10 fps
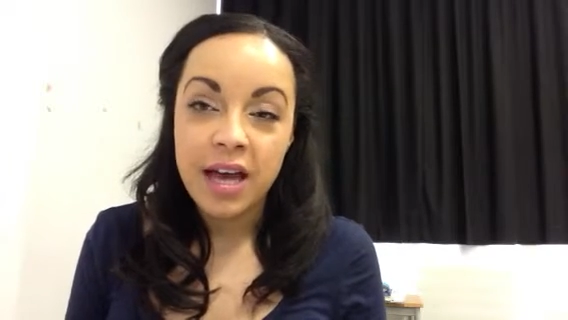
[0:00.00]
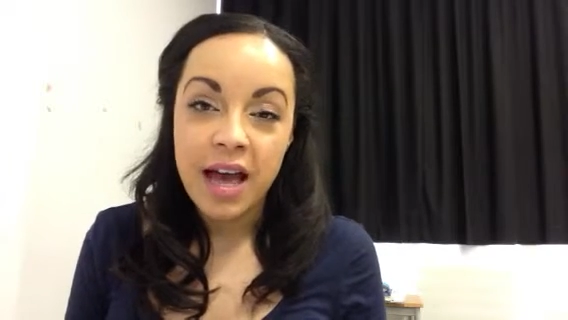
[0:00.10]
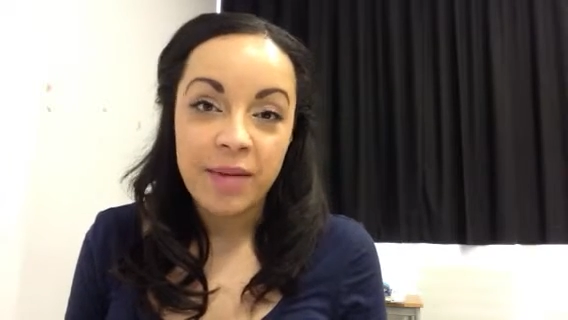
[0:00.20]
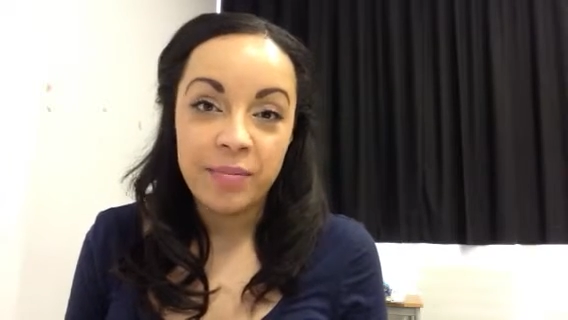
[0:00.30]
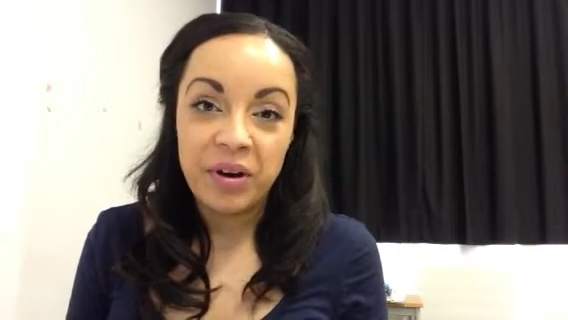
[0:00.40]

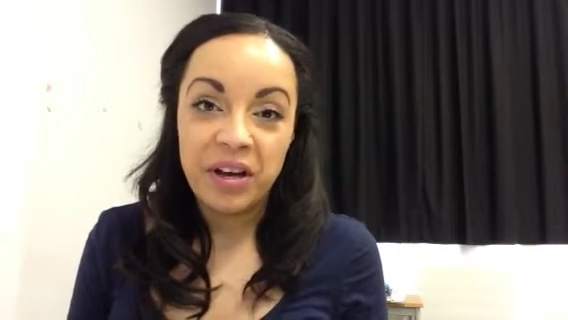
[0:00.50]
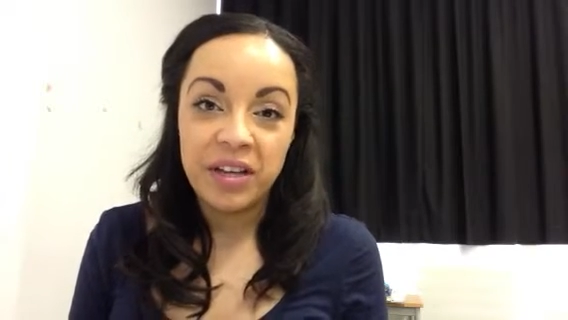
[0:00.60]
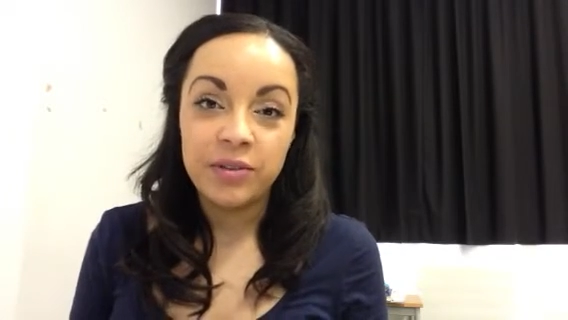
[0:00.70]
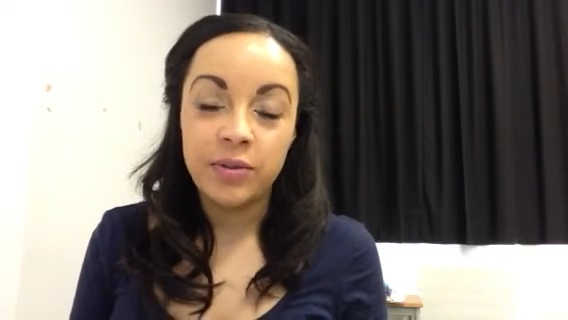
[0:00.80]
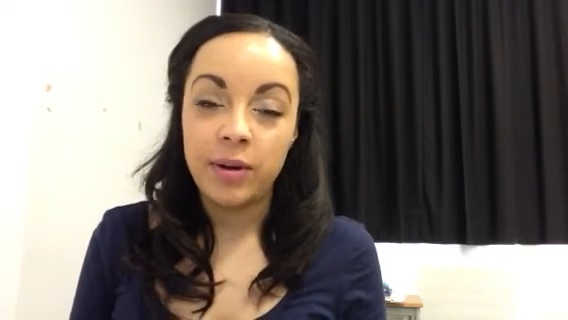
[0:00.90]
and by
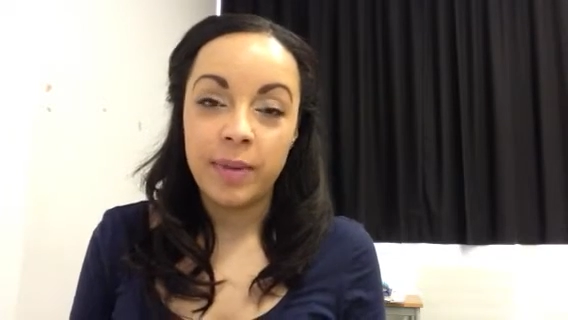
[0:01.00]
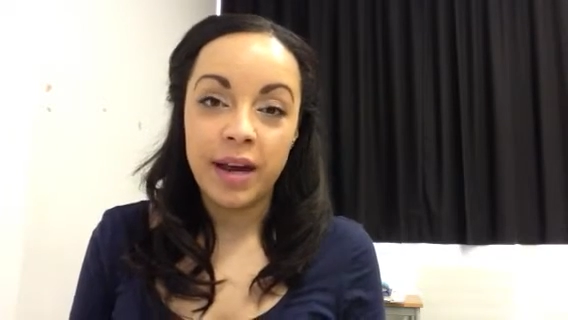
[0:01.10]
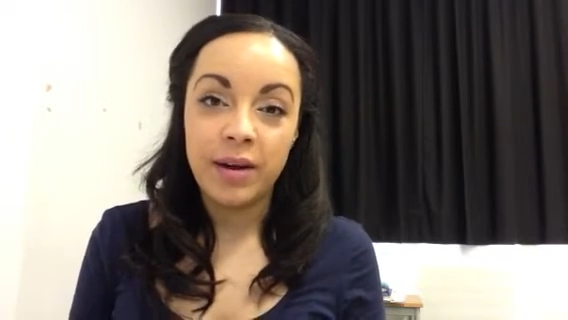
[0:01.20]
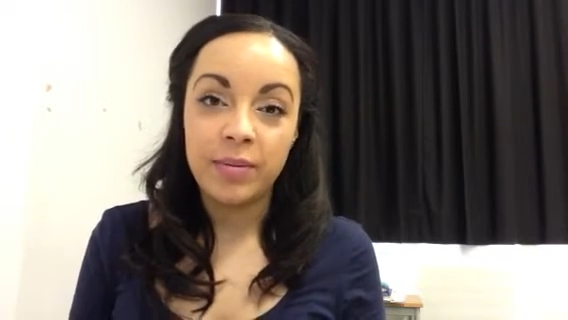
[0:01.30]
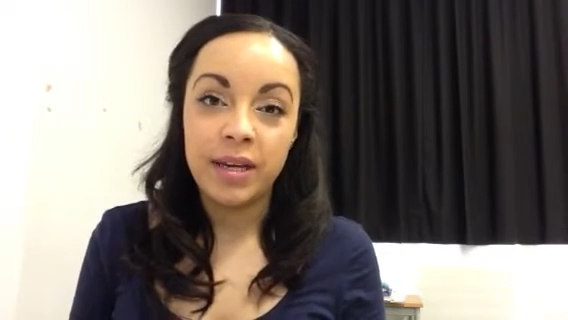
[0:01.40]
talking about
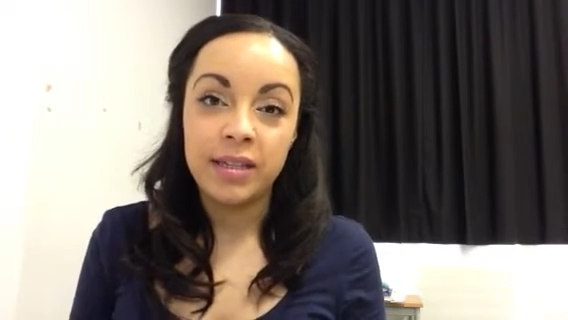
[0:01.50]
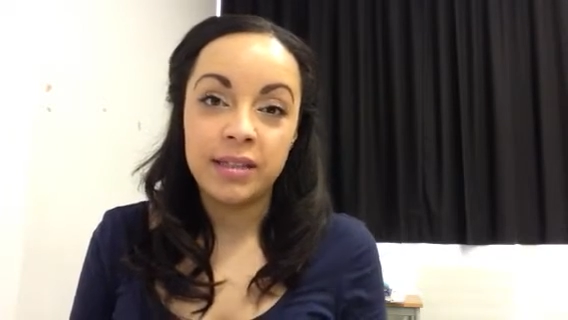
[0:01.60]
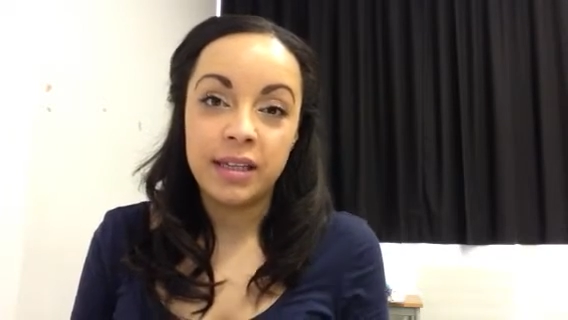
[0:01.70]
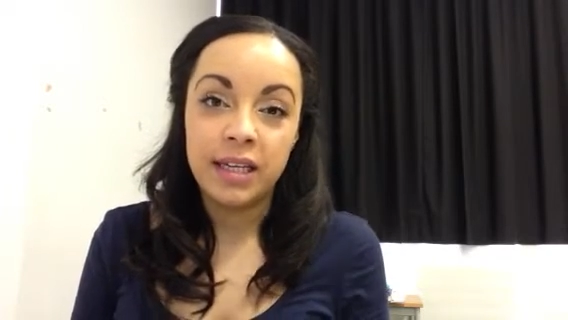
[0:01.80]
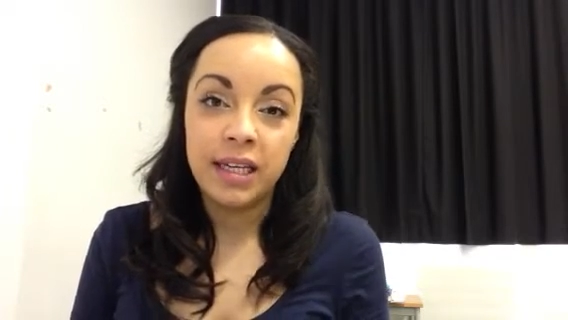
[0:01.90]
how
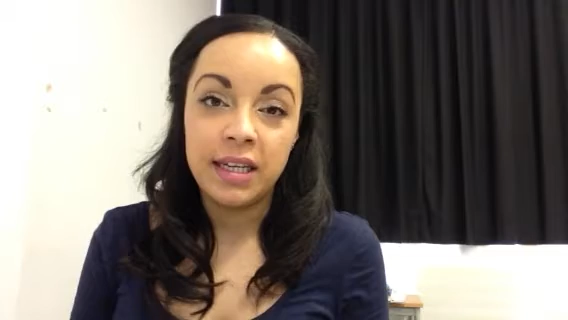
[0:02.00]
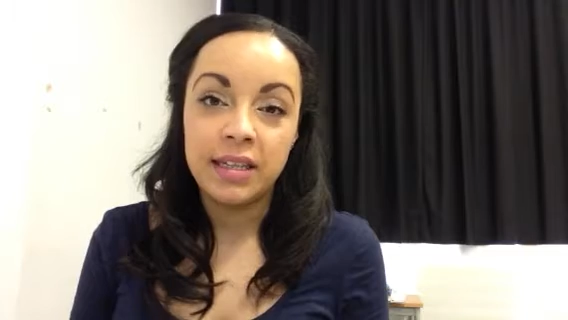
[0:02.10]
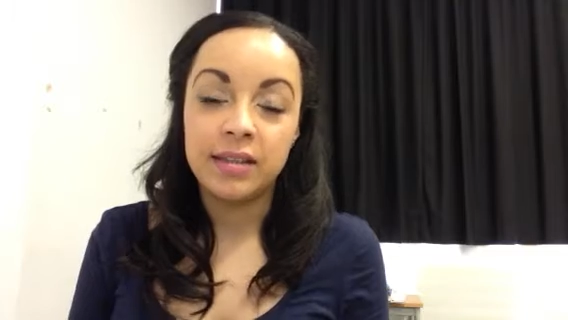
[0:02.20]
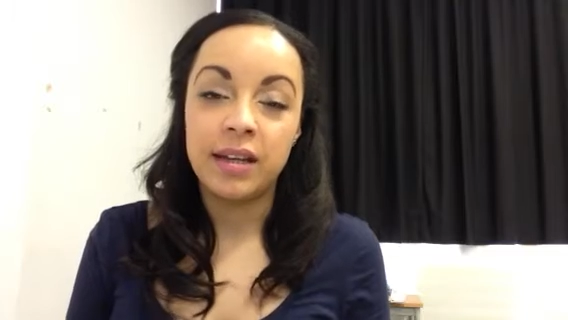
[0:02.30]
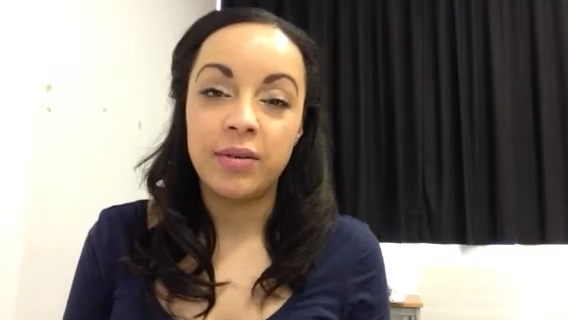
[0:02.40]
amazing he
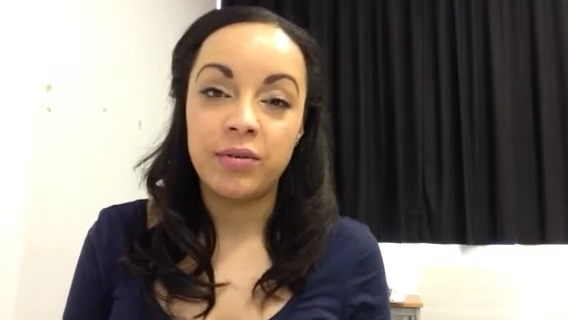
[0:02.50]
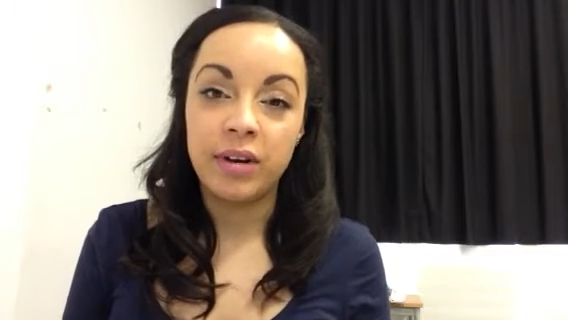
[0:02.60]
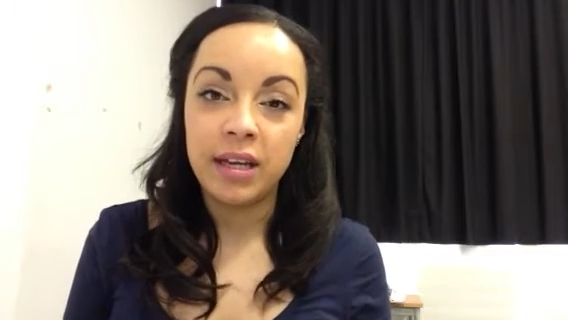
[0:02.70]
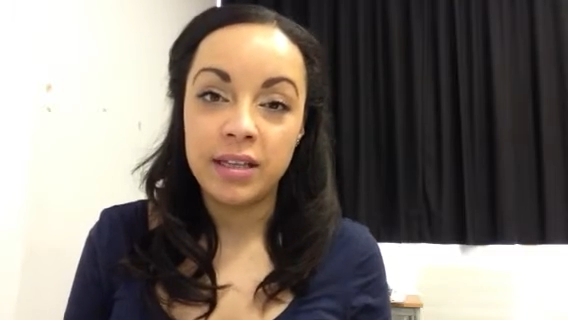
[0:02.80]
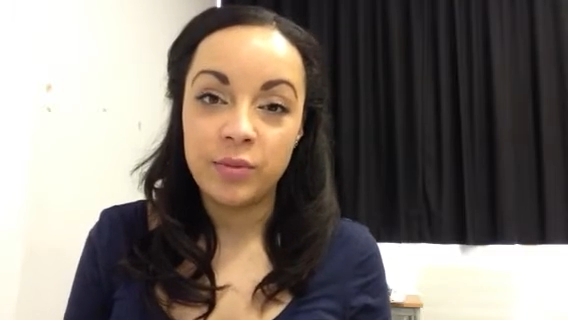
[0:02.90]
is and how
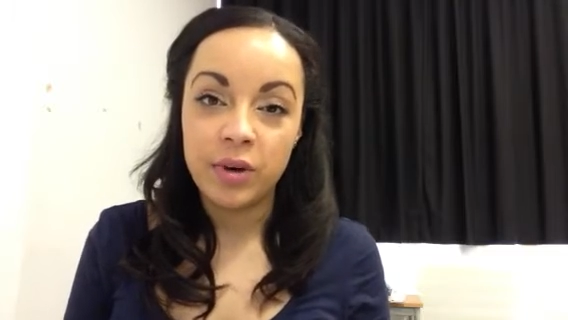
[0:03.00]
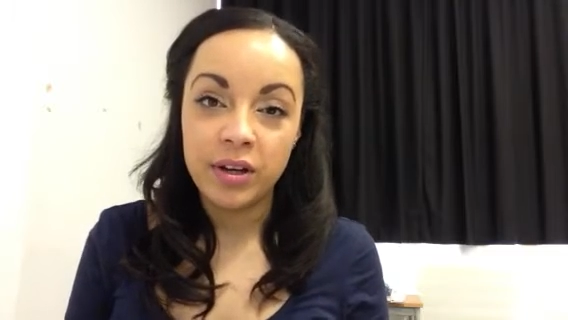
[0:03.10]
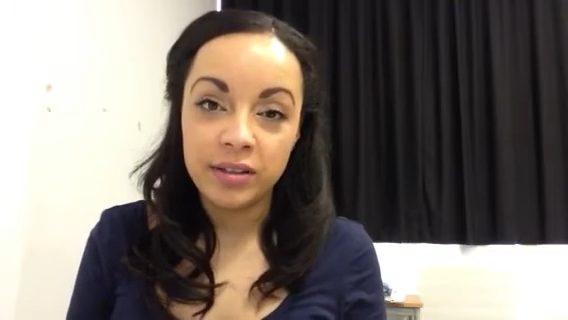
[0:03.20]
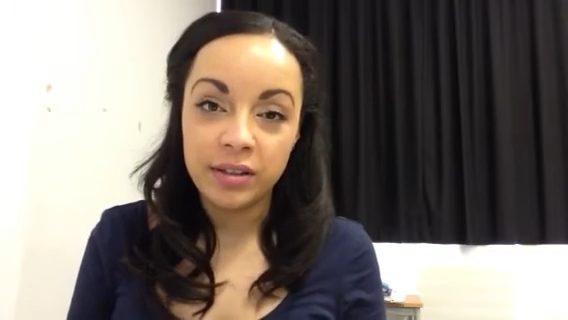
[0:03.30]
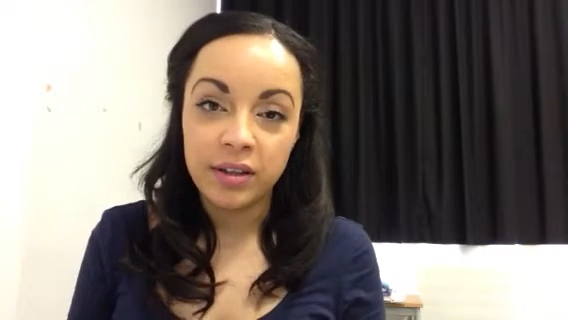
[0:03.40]
great his
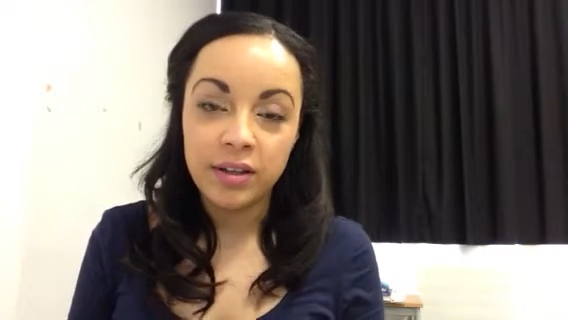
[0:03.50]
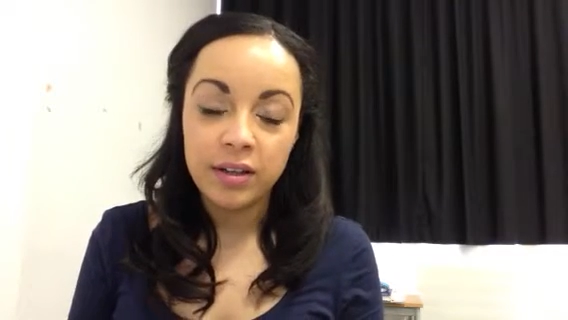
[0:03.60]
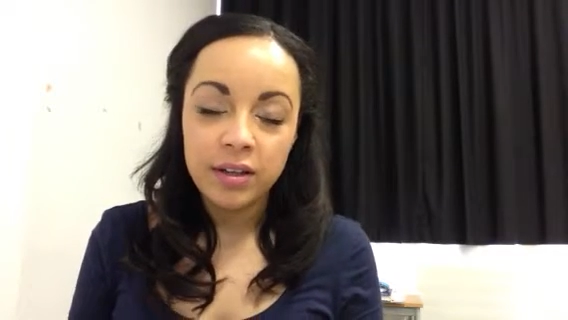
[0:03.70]
works are,